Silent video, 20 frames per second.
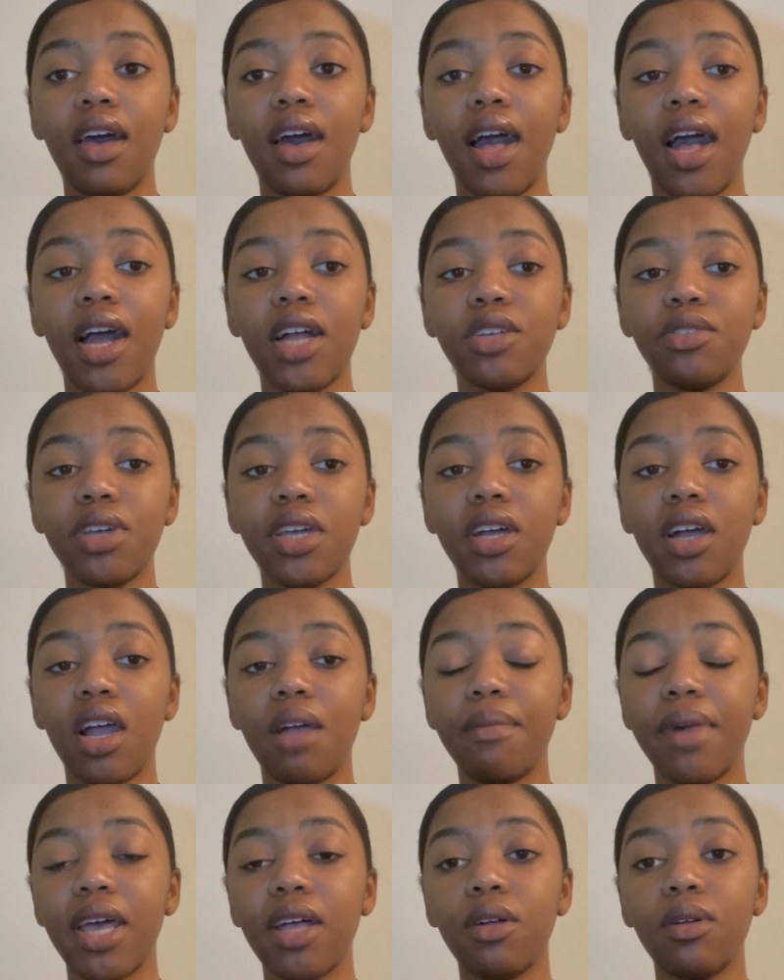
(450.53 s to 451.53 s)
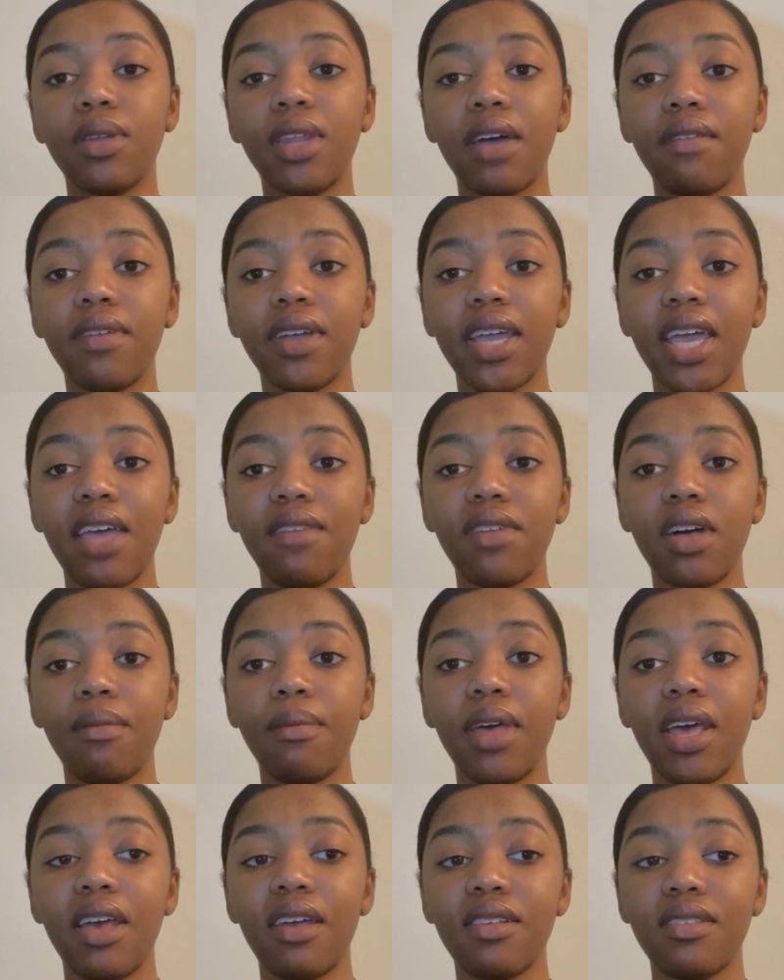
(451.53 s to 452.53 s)
Andre Carmichael never gave
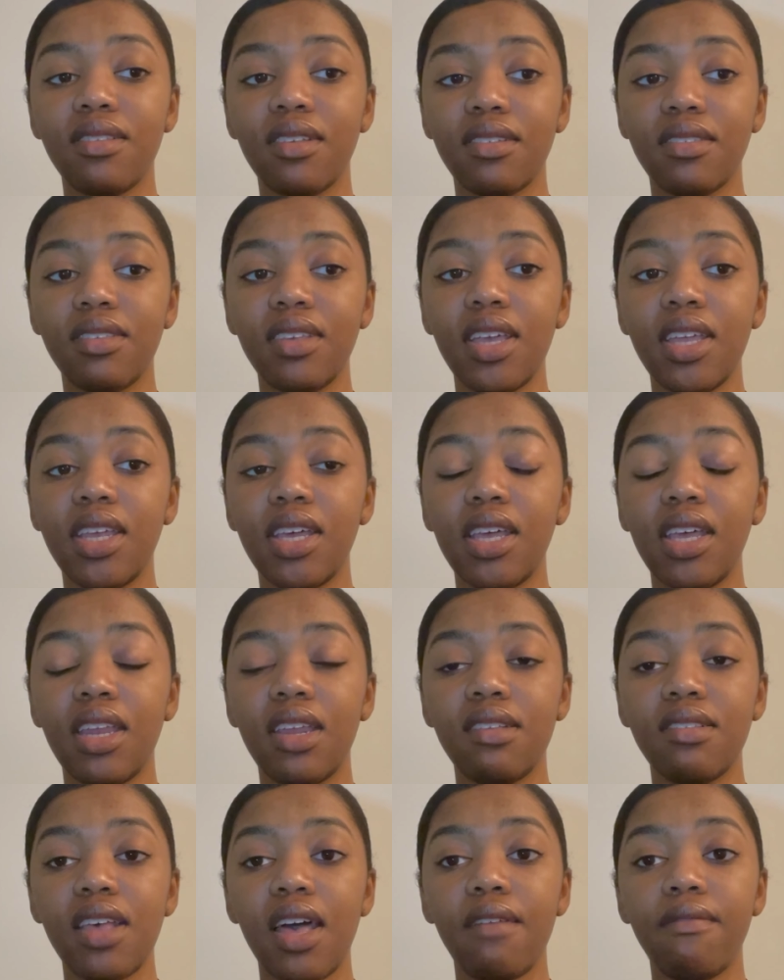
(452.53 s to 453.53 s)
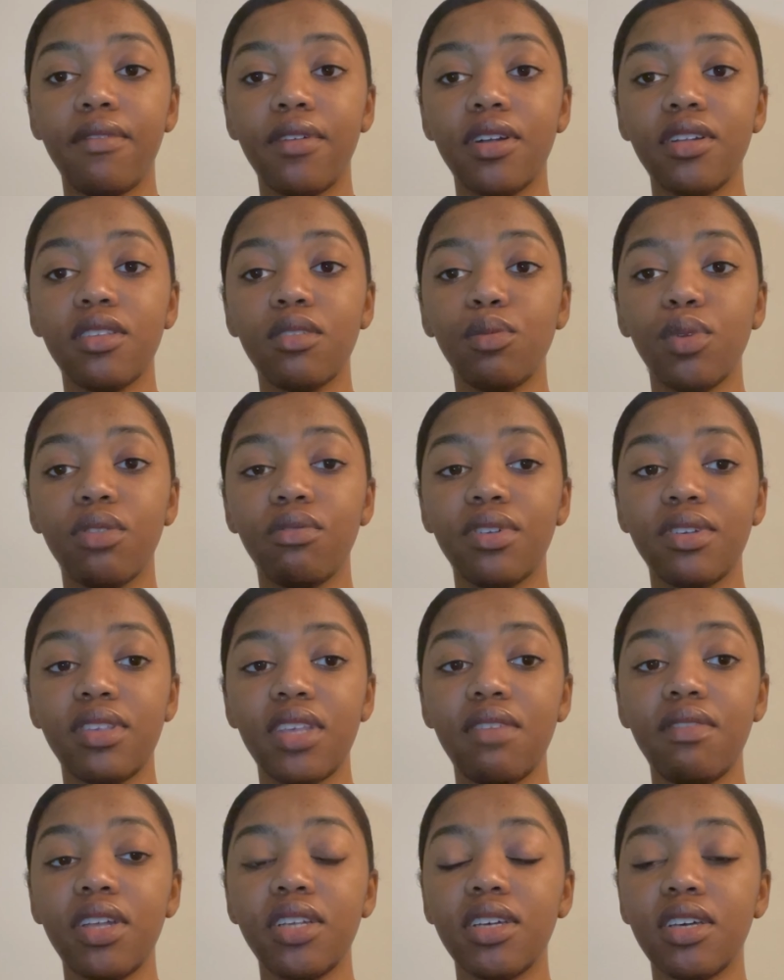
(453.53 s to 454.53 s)
up and succeeded in his efforts with
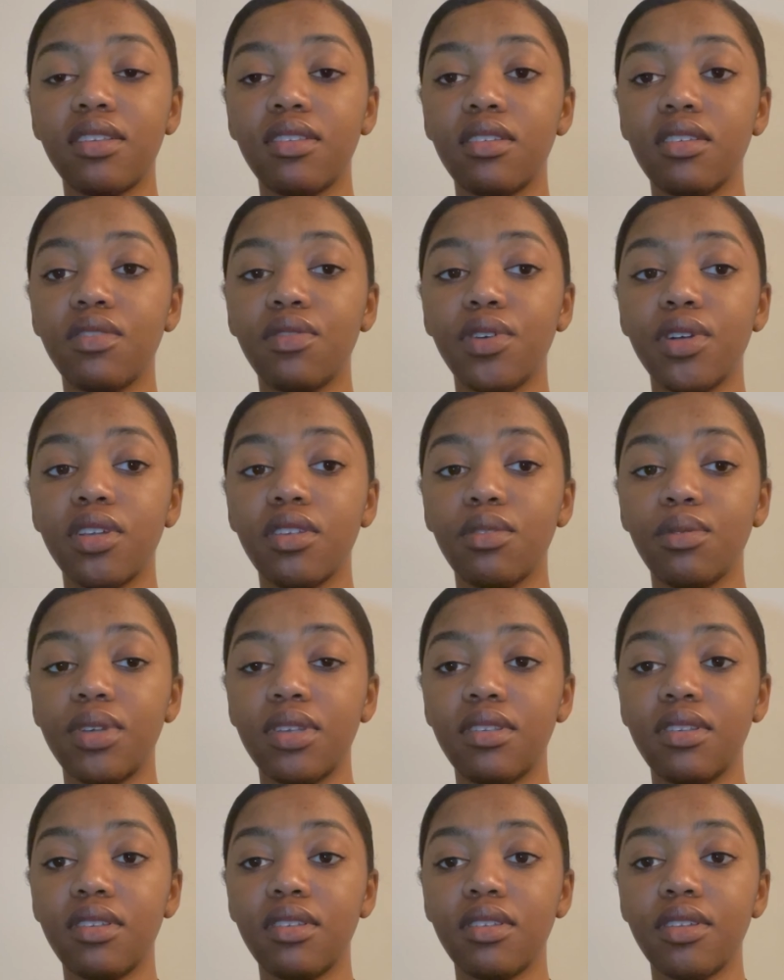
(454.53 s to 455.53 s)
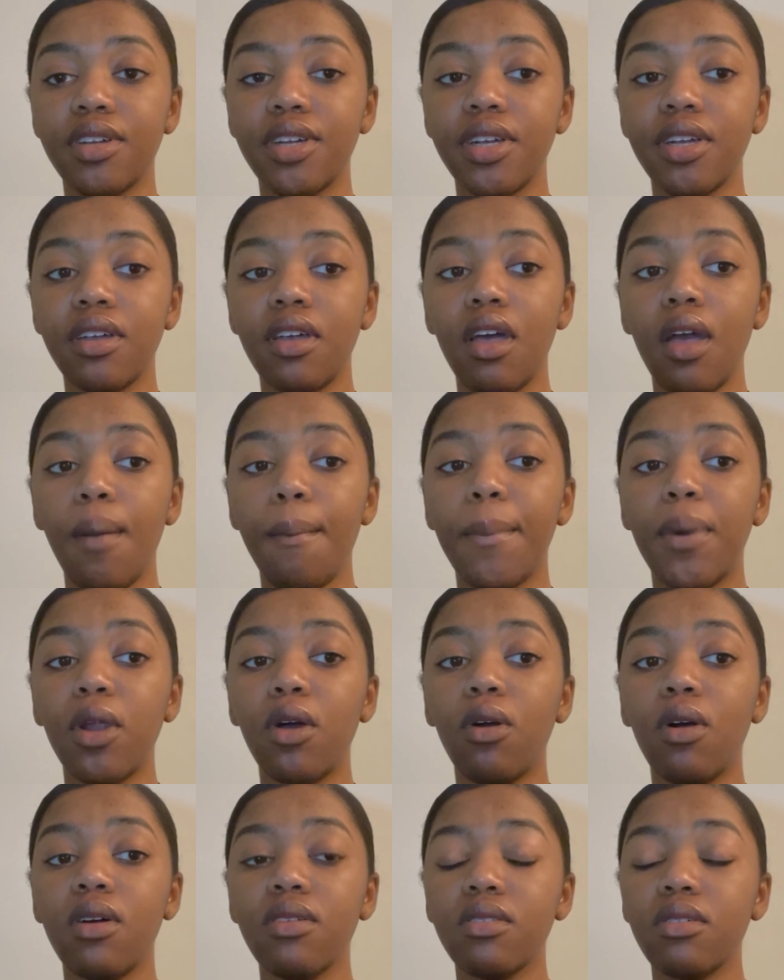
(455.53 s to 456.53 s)
receiving justice for his twin sister, but
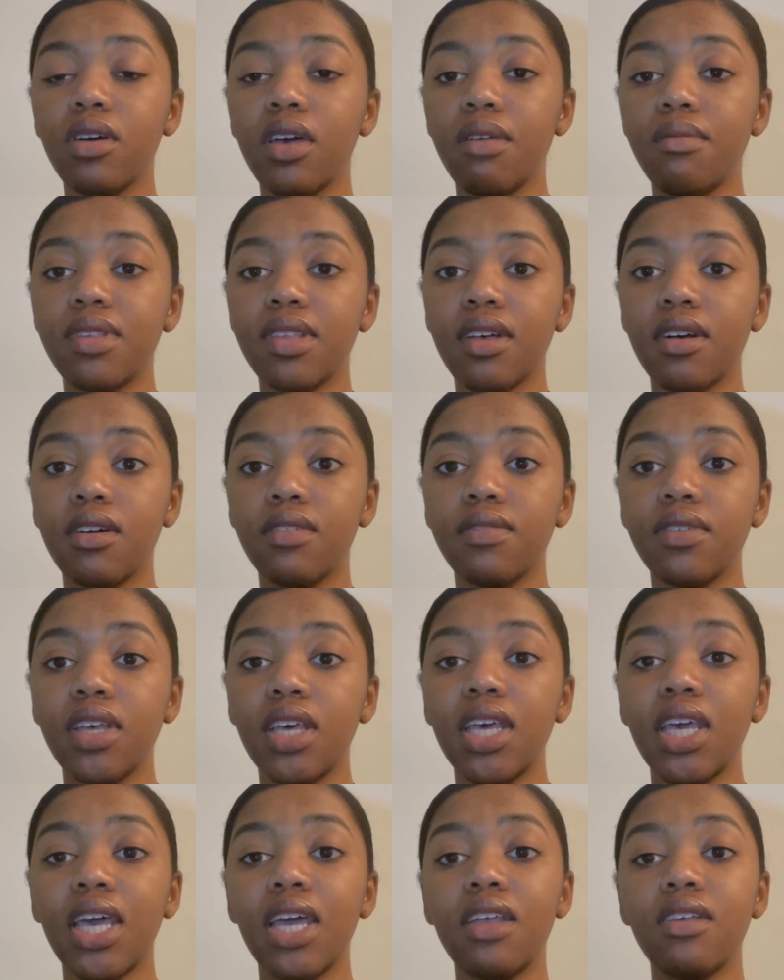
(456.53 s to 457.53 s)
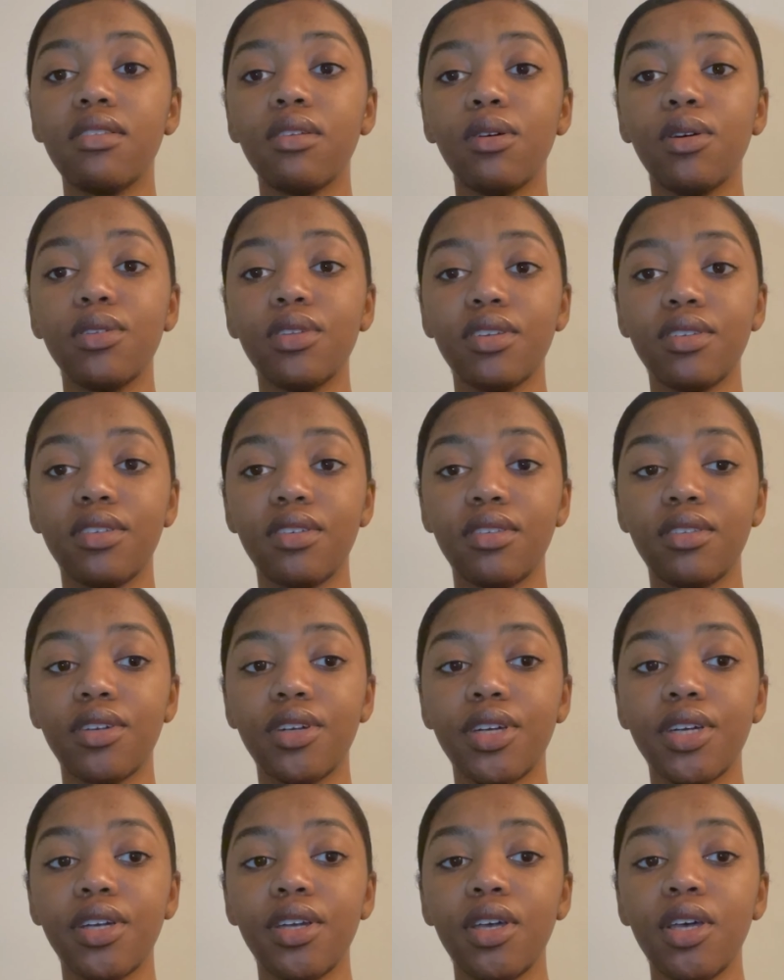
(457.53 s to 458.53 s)
also himself and his older
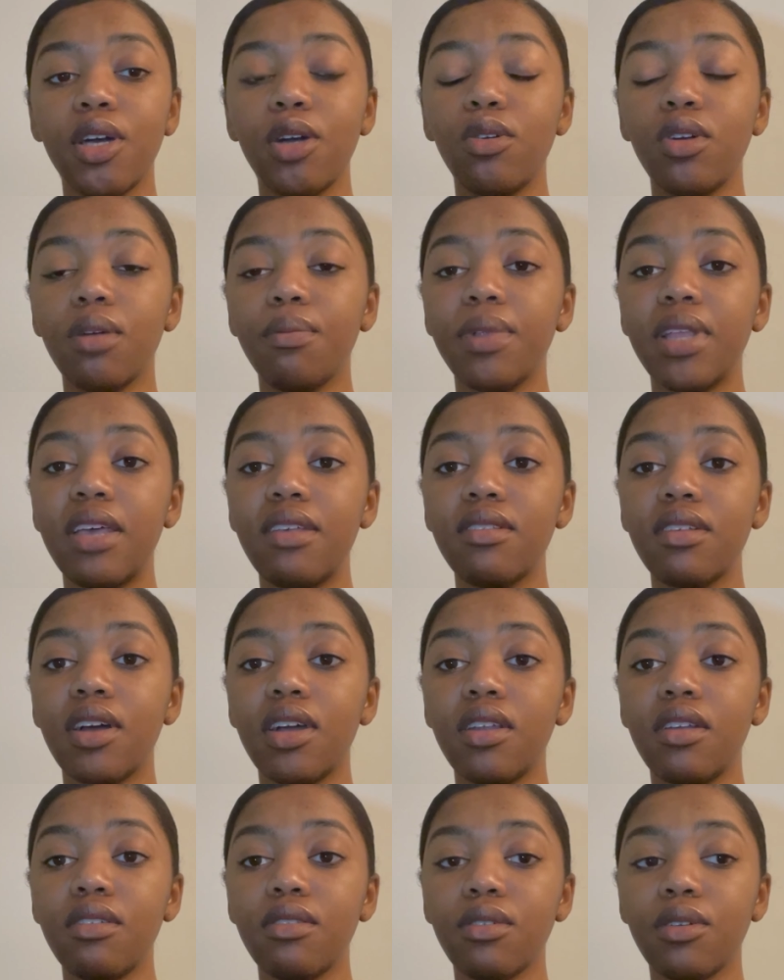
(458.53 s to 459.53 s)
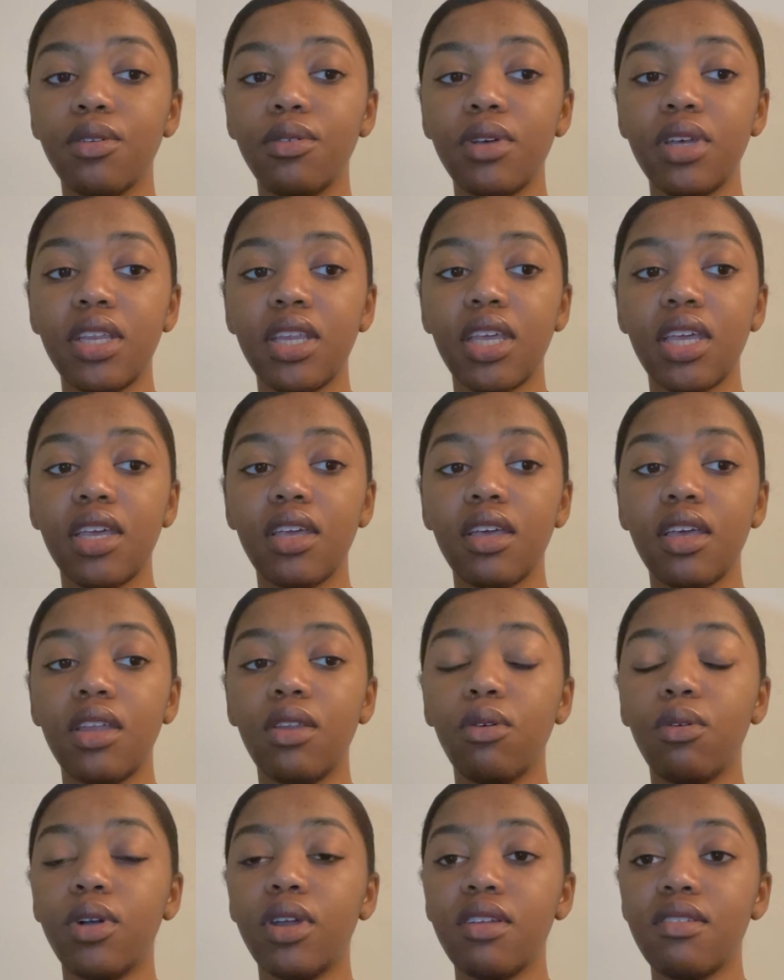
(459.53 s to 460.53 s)
sister, who were placed under scrutiny in
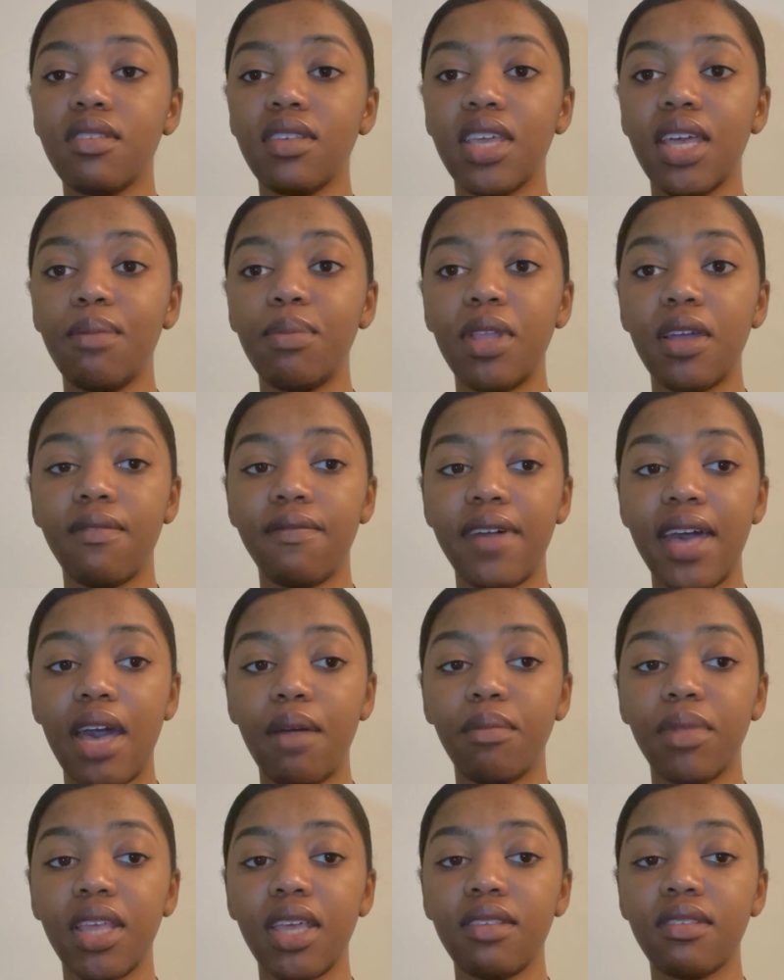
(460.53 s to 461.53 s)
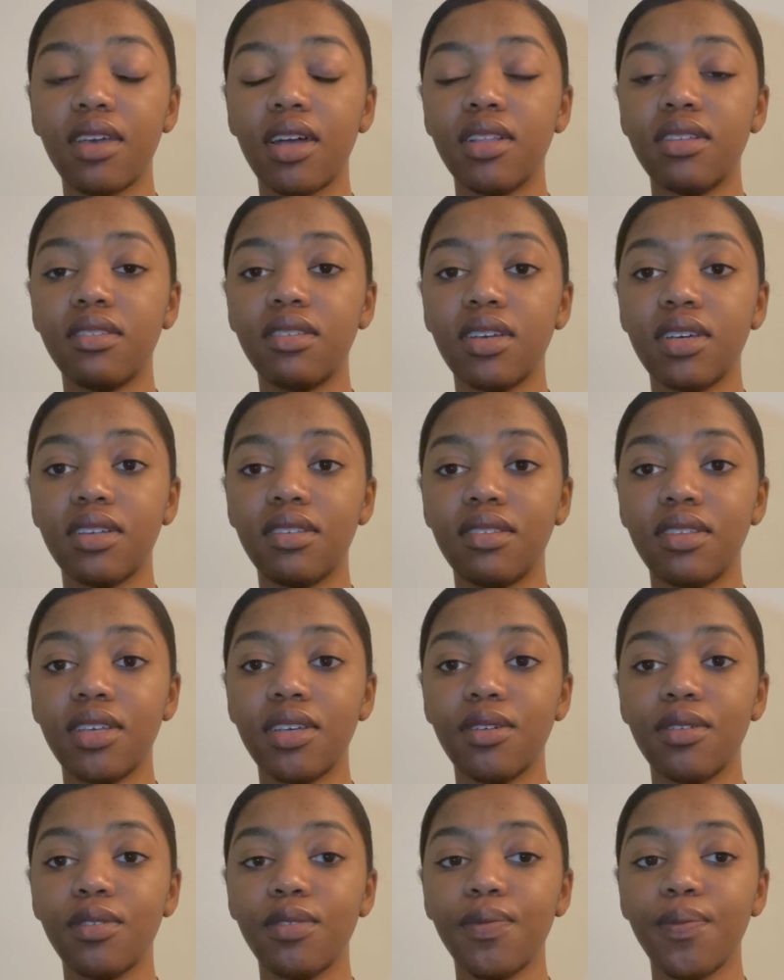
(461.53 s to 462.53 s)
order to keep their family skeleton
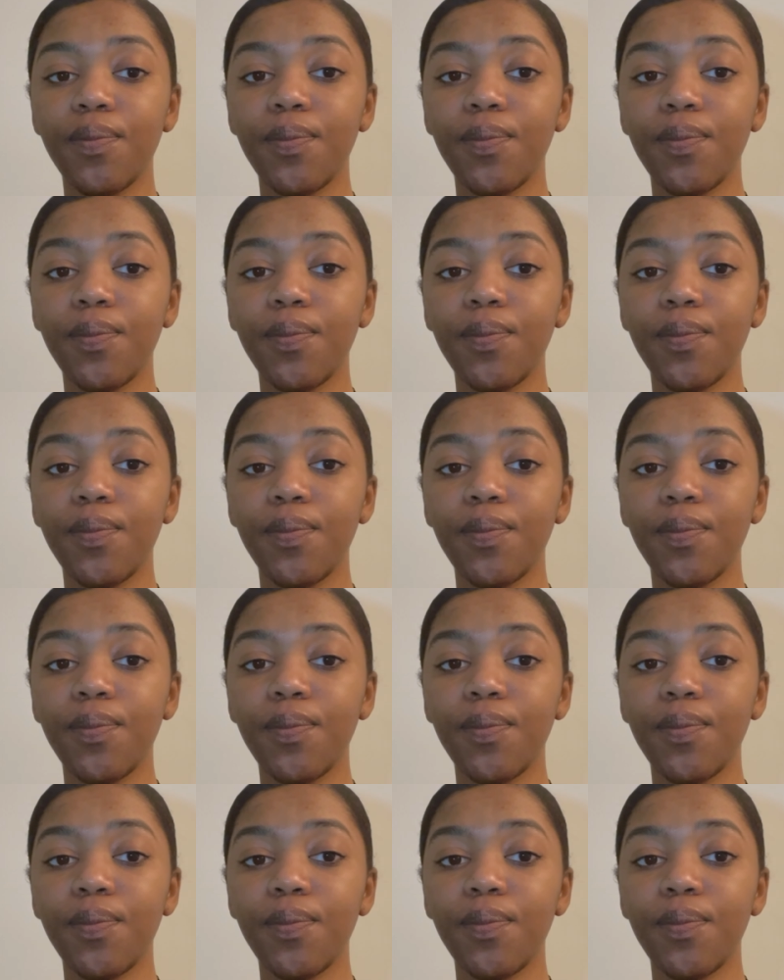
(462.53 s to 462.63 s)
concealed.